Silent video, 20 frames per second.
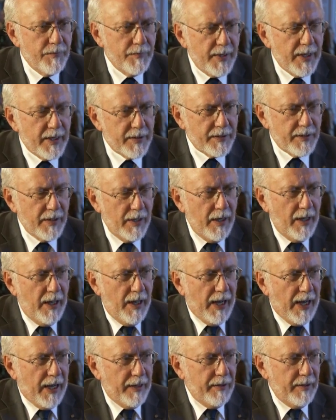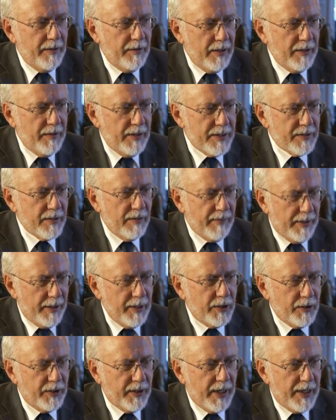Yes, and these are very
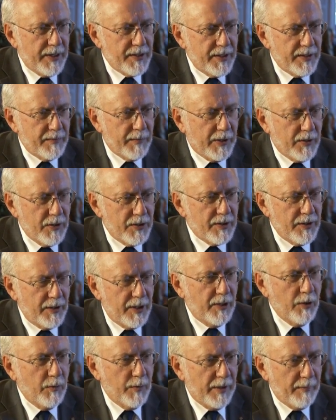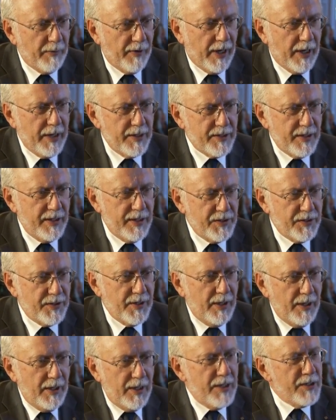good cases, because the Nobel Prize is
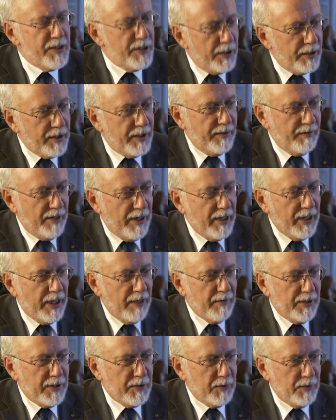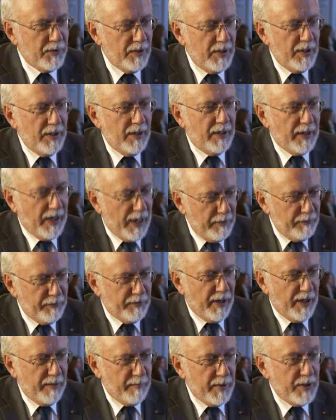not really given to
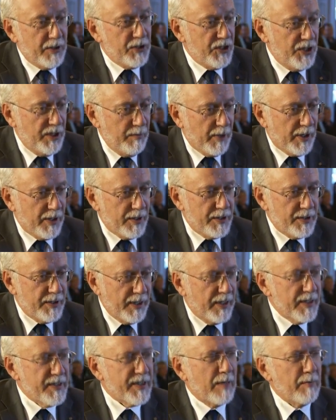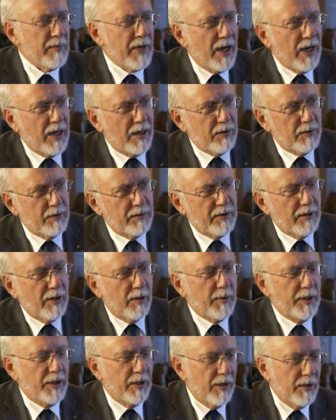lifetime achievements, and somehow
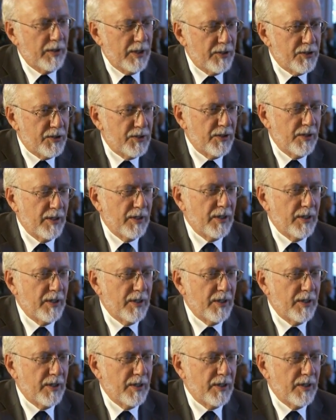common knowledge